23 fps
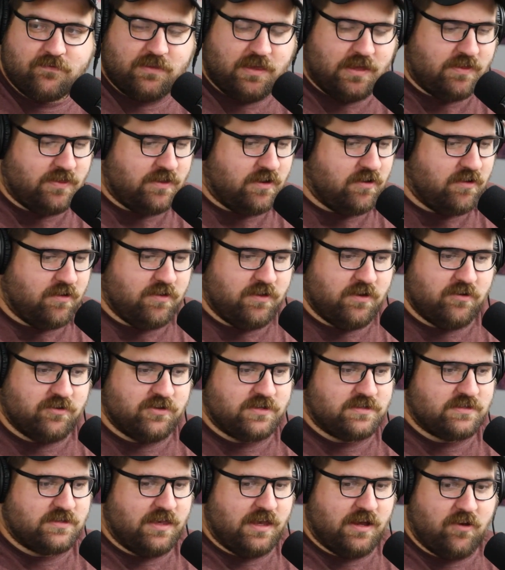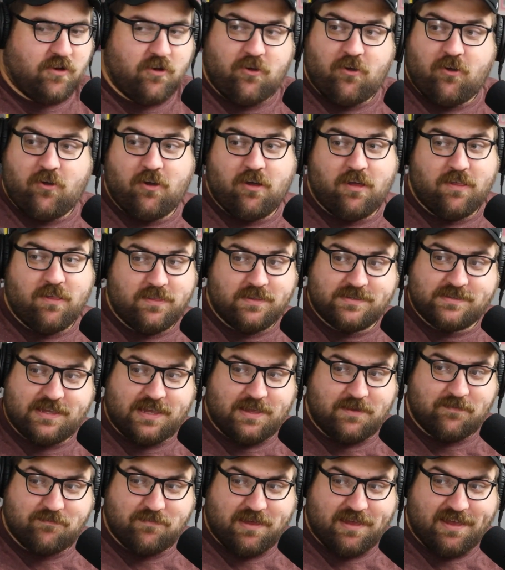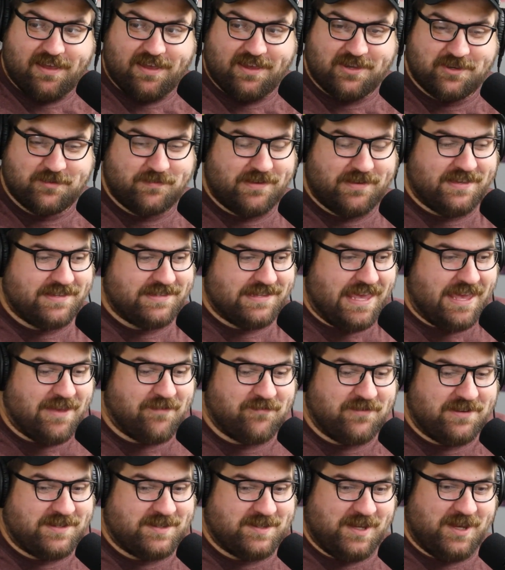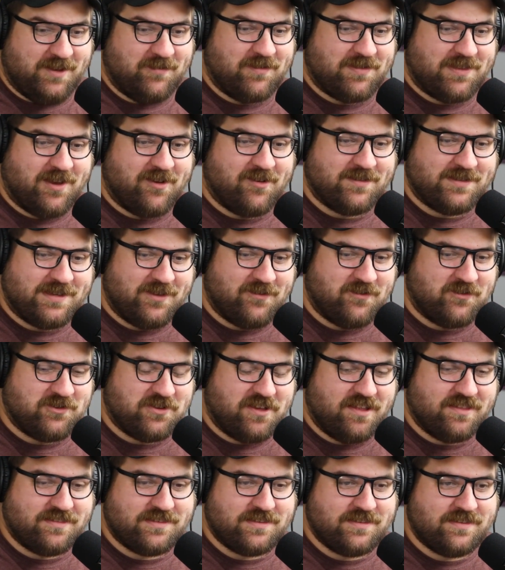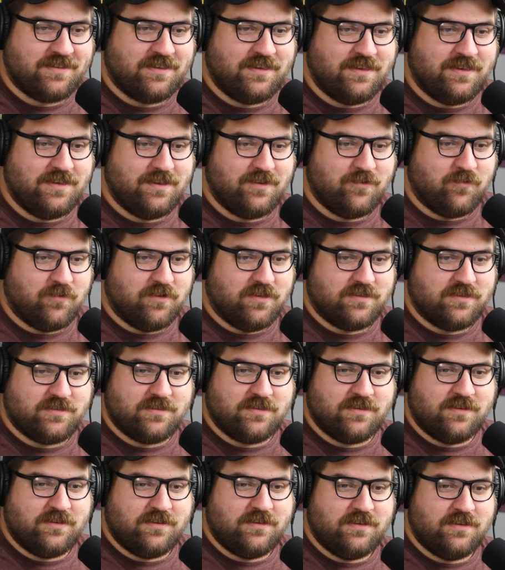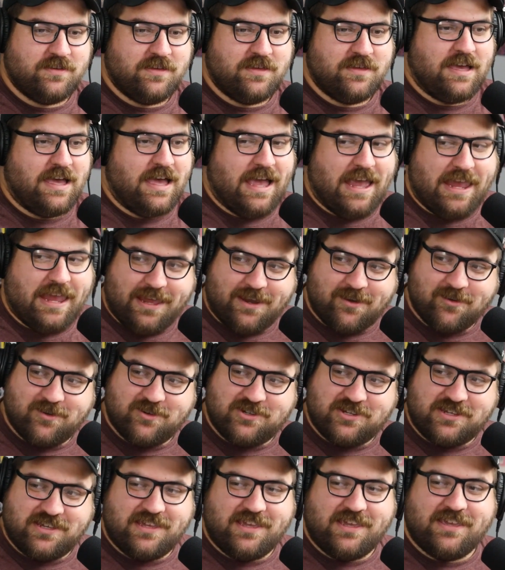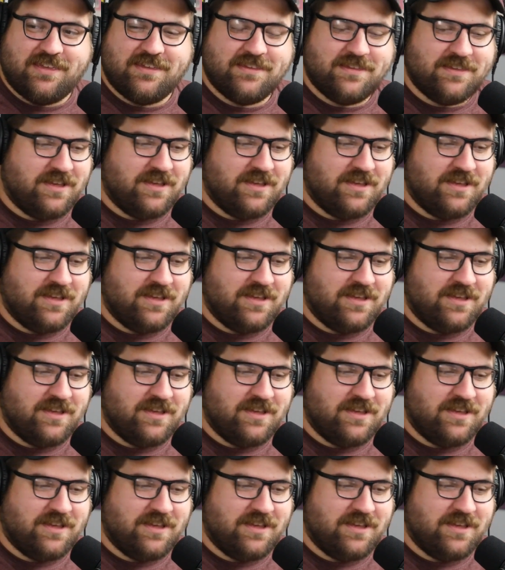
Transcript: Like mm-hmm. they're they're just like on the same page because every scene with Aaron Taylor Johnson was high energy,